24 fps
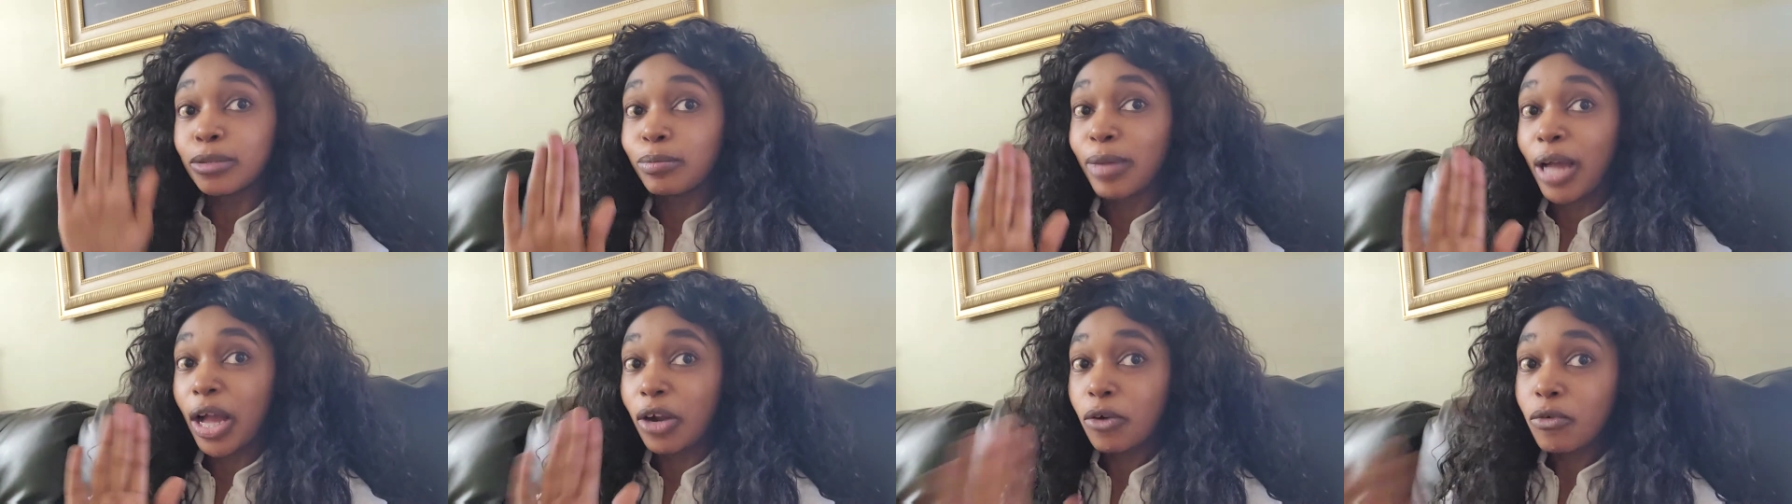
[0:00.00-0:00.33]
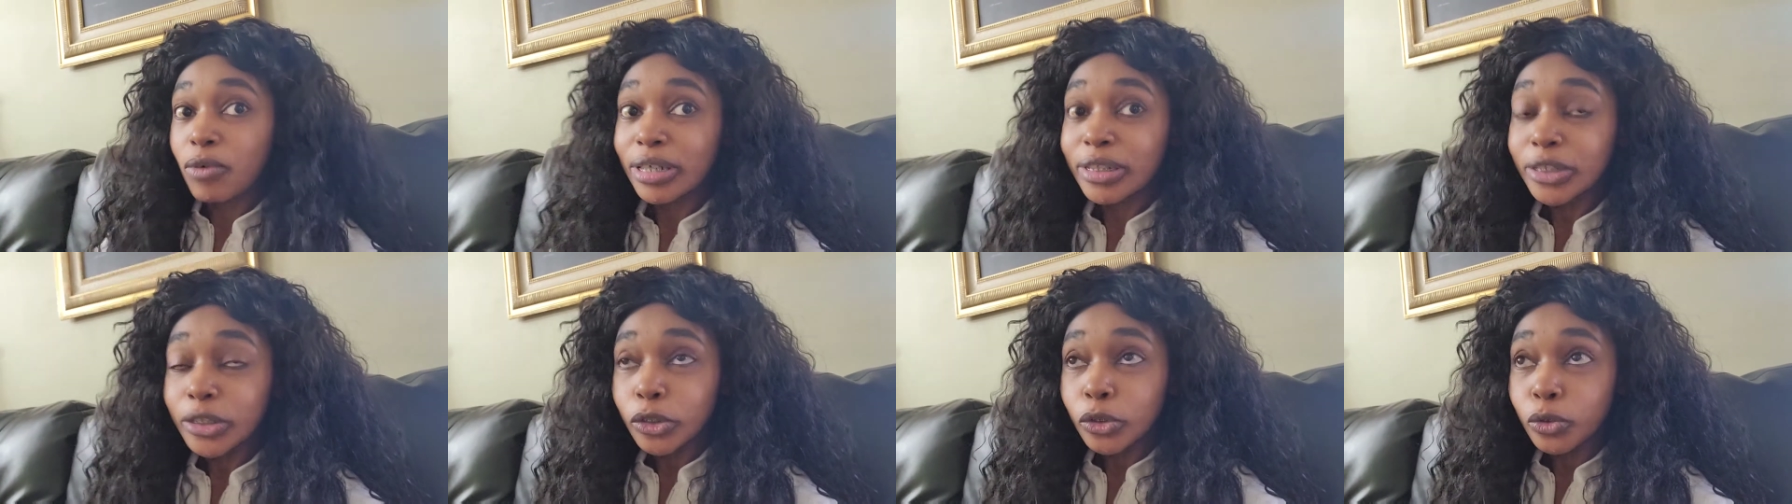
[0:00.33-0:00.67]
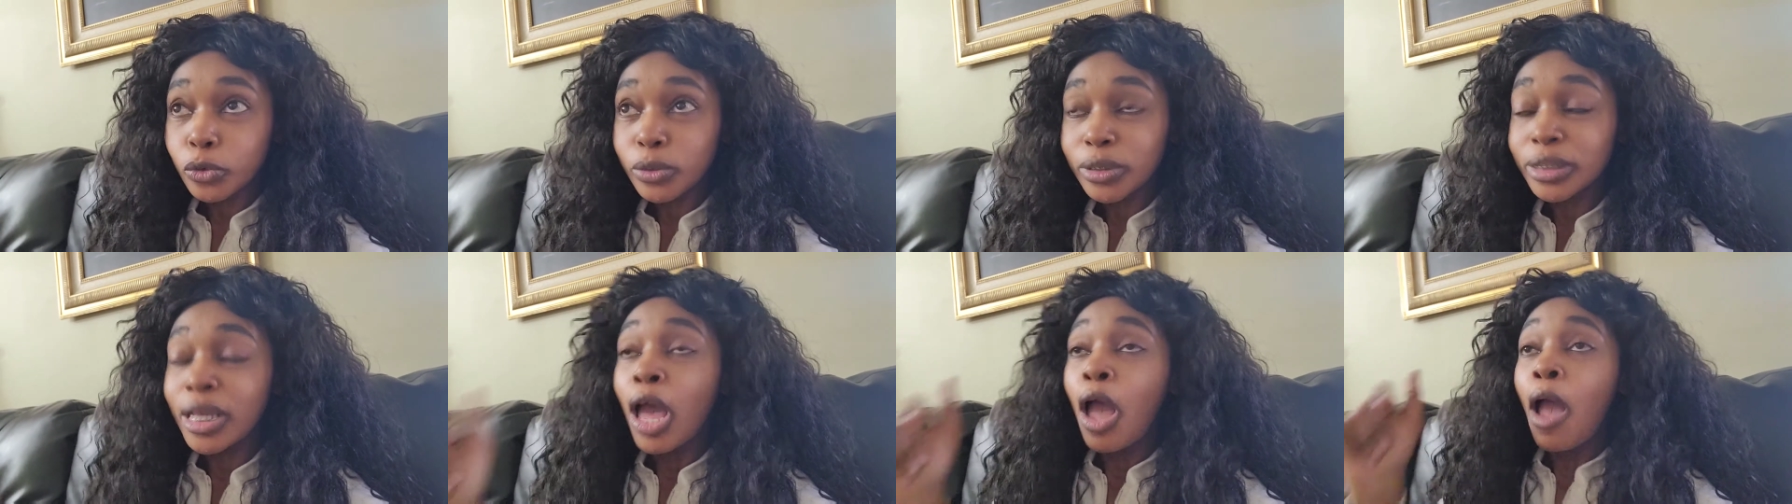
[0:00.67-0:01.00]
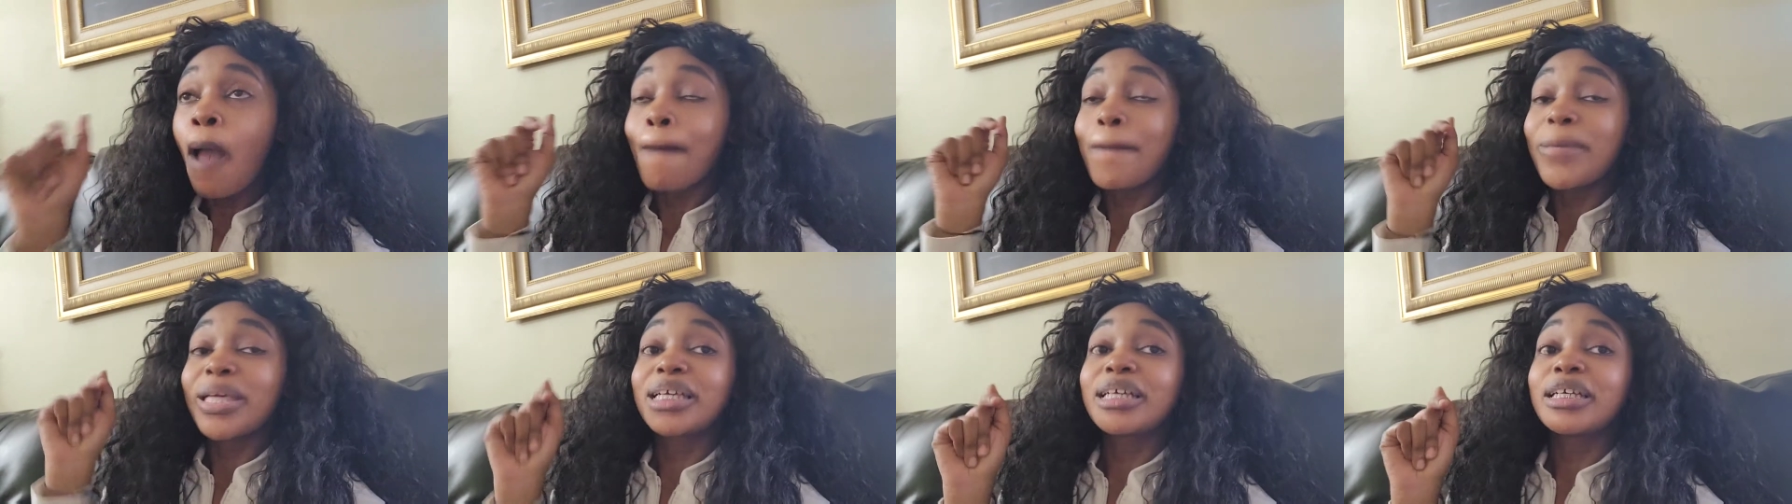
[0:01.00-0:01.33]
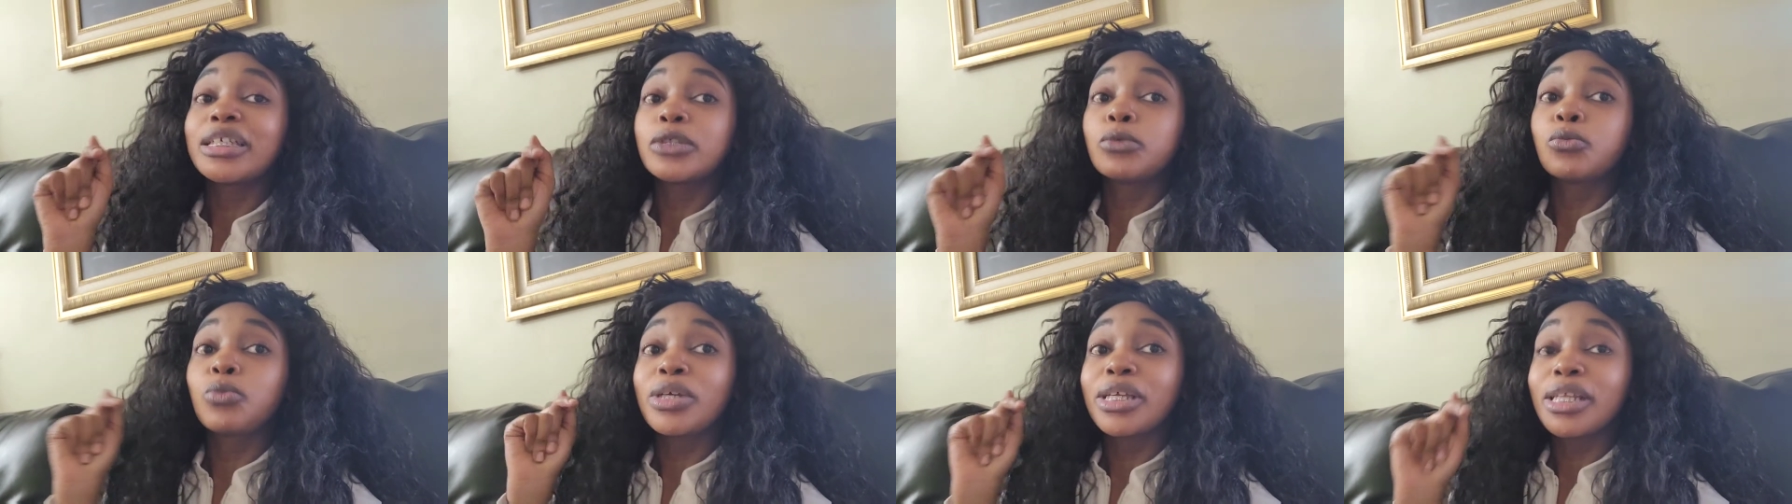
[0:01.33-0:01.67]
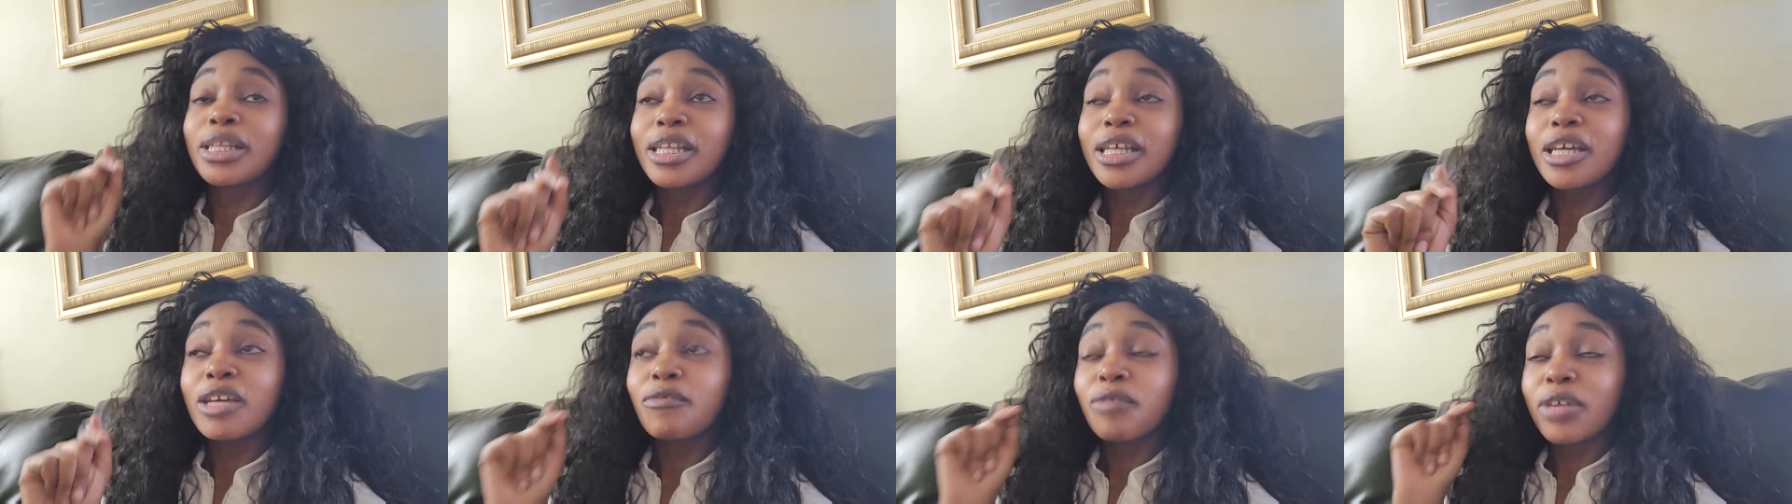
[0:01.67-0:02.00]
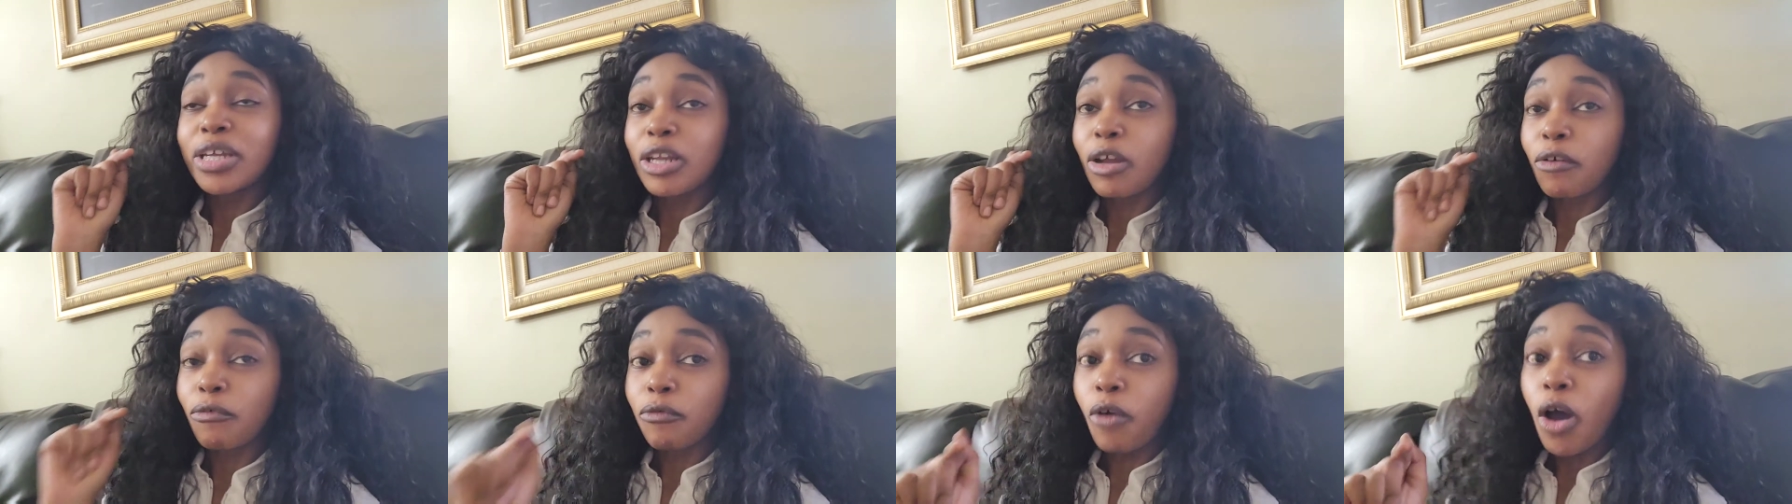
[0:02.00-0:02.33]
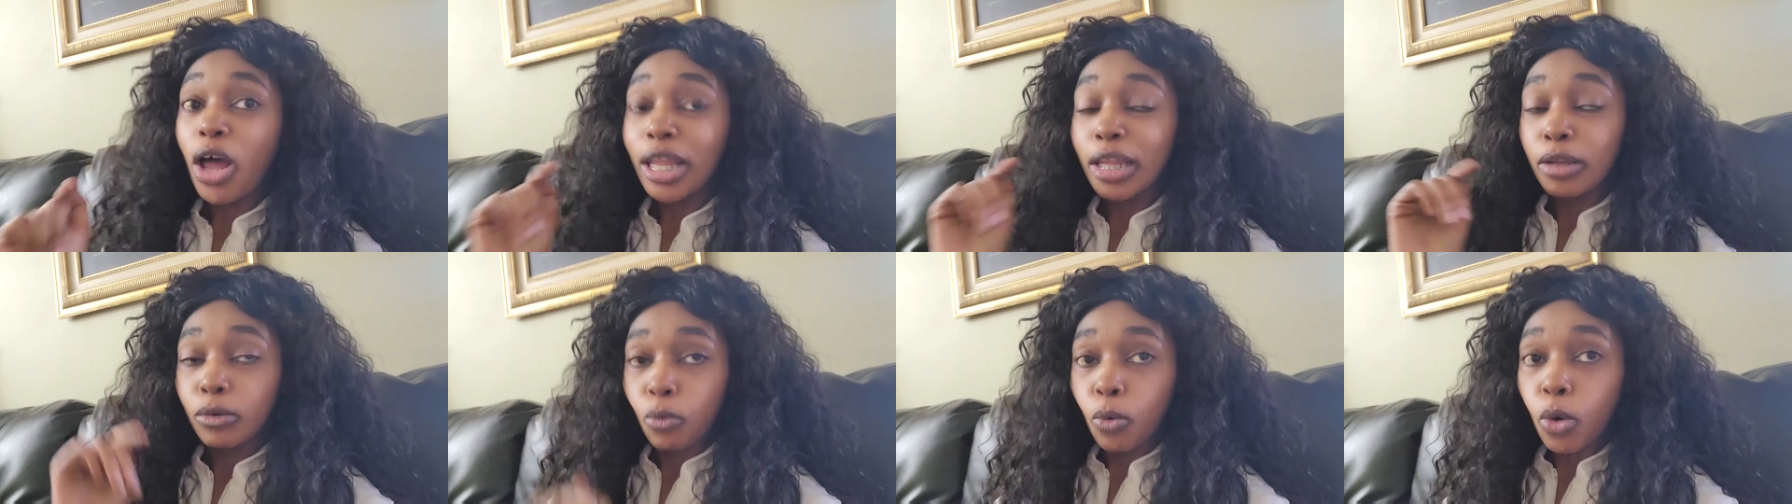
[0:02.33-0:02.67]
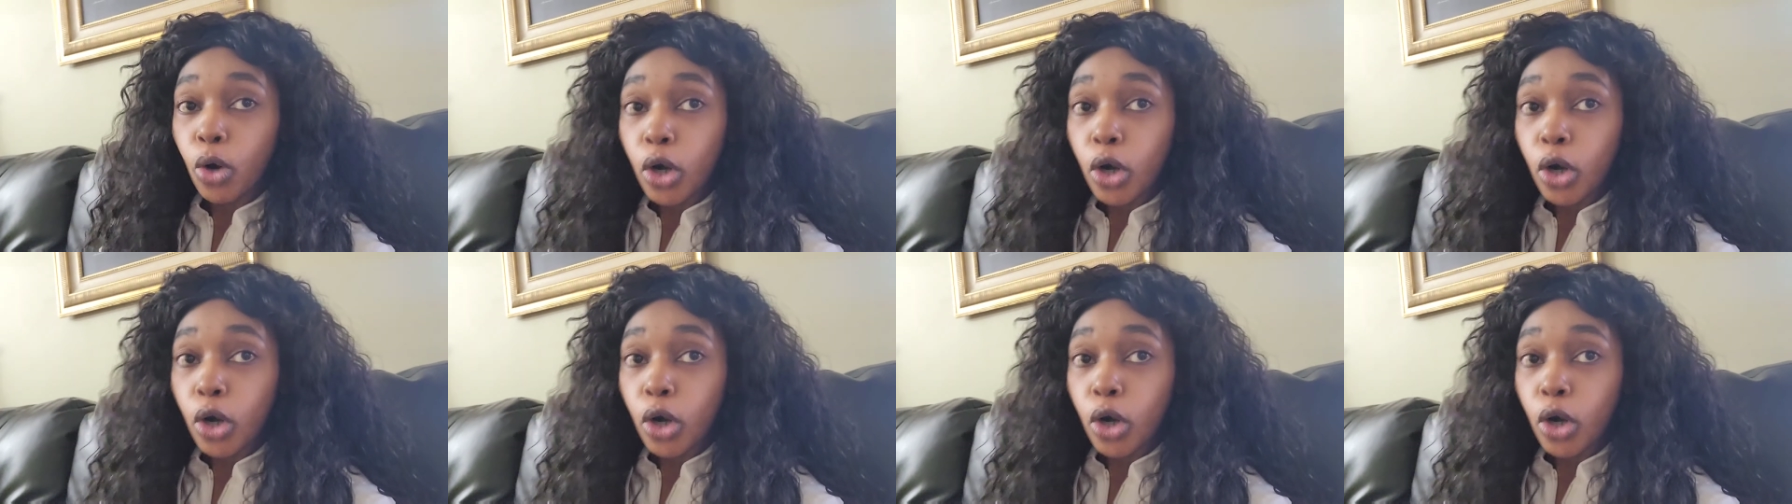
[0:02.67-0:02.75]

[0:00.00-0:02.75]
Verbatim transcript: to buy crystals because we live in a fallen